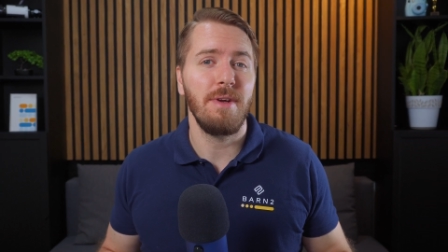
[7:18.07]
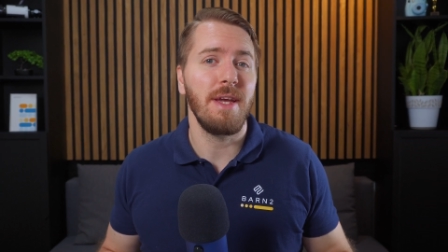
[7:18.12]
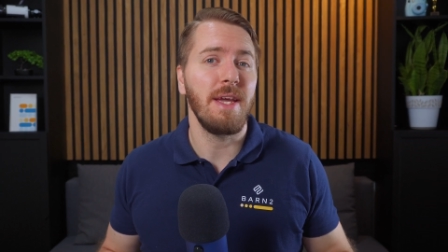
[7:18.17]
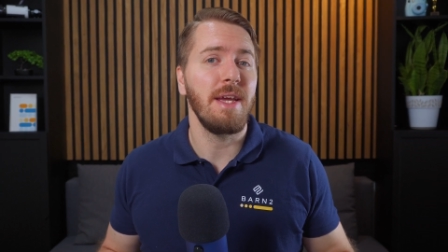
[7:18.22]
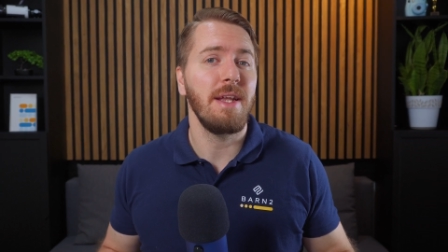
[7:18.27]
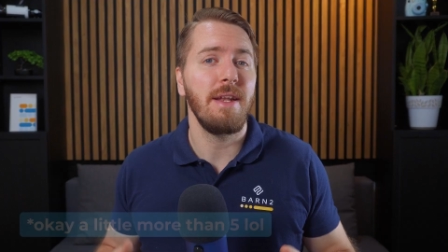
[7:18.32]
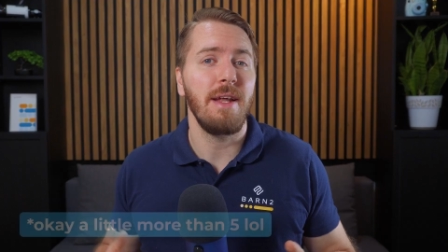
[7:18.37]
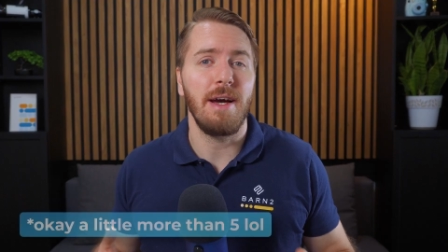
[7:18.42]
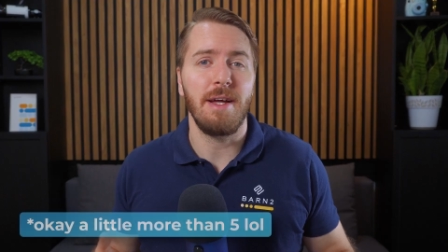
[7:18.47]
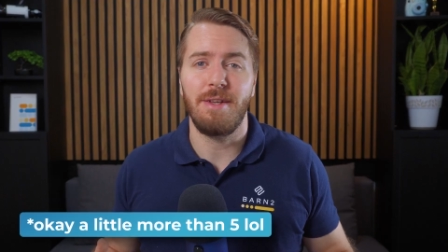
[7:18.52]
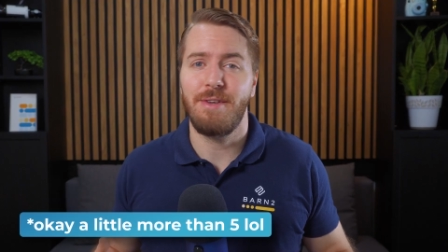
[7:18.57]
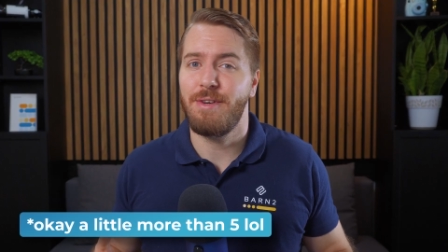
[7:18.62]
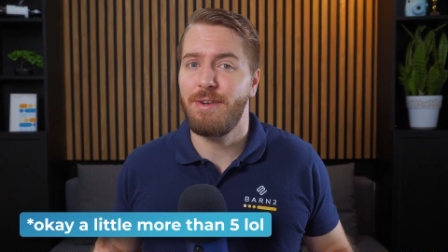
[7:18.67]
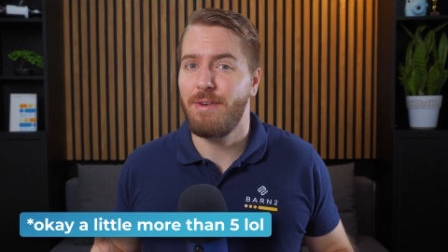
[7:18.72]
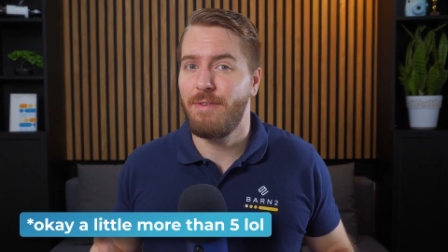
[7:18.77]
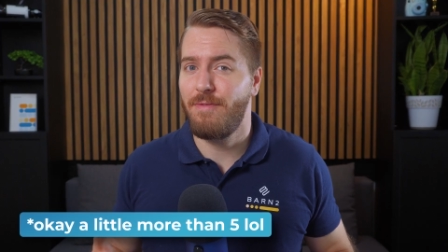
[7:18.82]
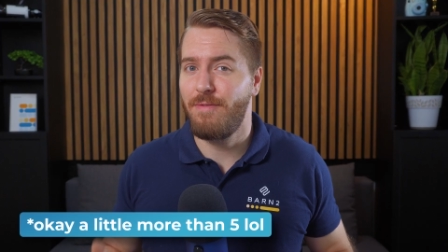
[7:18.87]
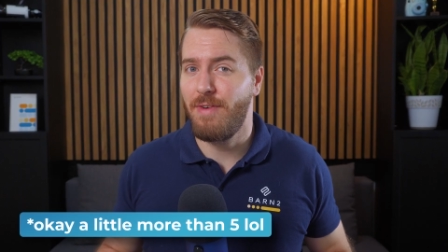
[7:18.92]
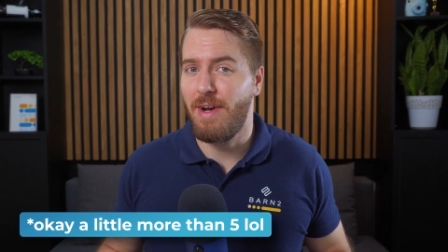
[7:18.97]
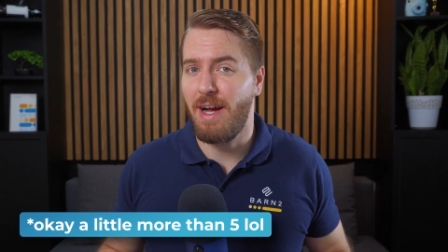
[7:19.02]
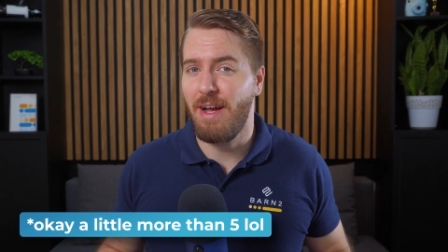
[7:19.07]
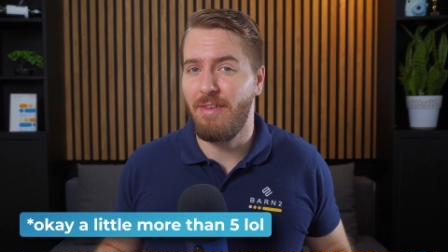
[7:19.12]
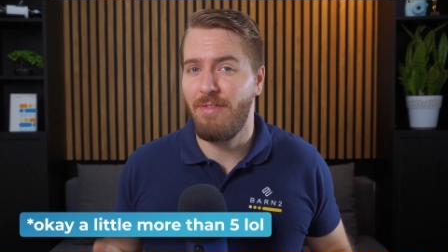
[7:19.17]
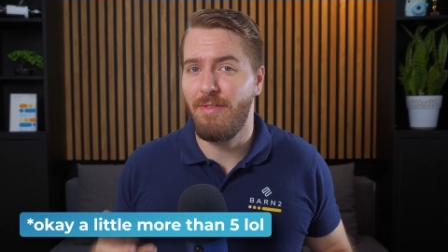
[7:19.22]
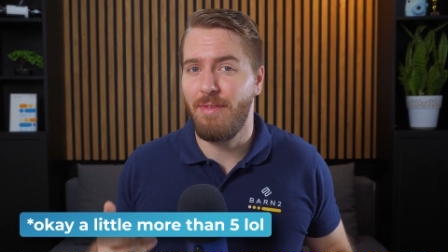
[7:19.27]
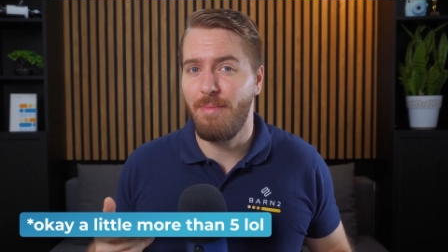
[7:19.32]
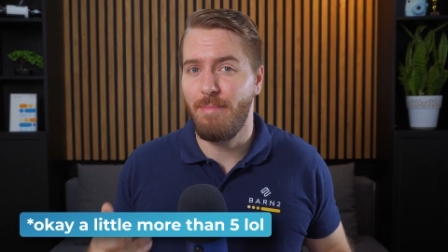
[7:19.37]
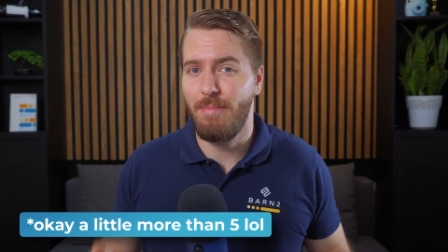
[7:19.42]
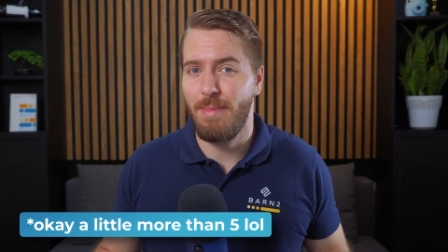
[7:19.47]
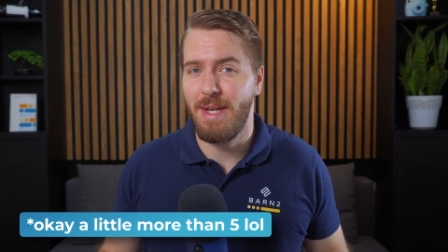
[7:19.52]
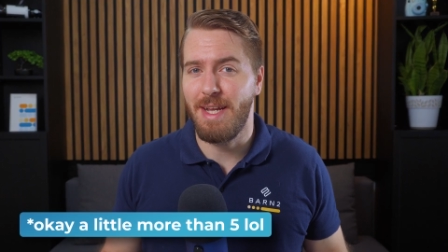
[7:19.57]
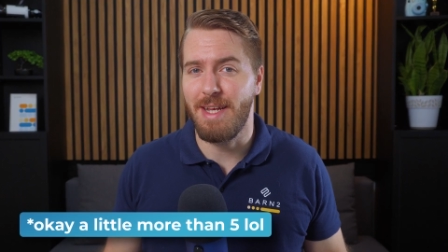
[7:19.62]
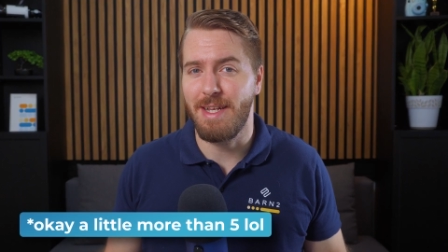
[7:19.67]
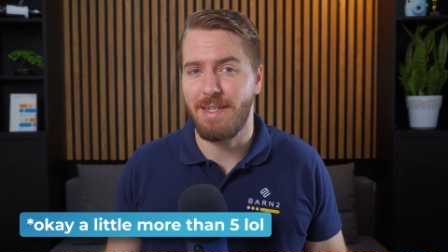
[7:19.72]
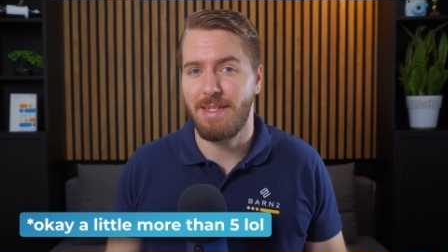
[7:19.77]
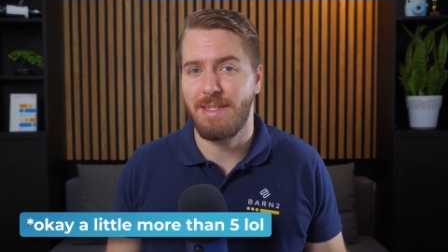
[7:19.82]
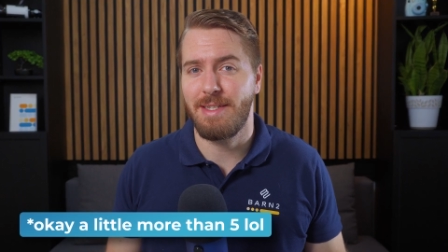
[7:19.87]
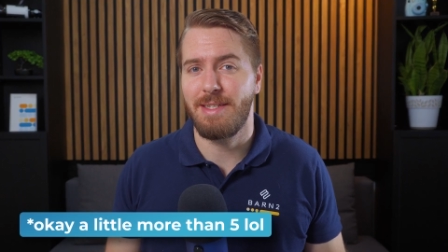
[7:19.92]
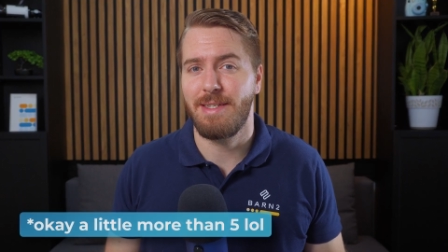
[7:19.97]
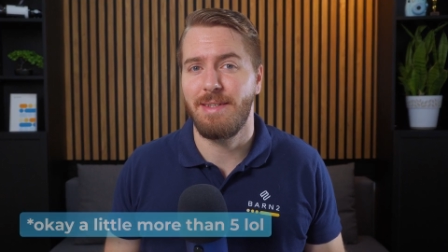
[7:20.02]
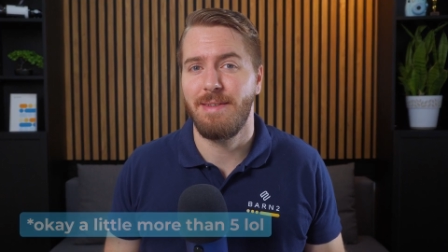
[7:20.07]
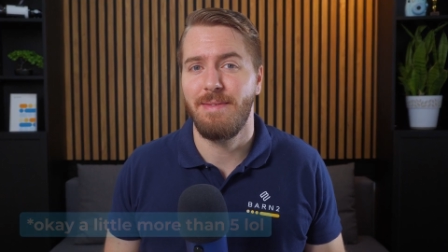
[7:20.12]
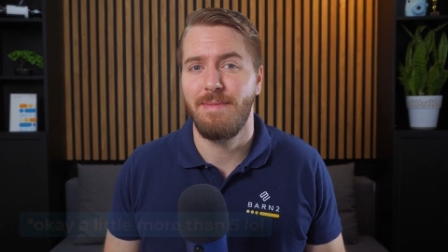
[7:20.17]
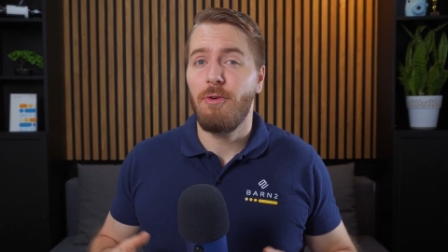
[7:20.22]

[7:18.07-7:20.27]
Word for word: in under five minutes.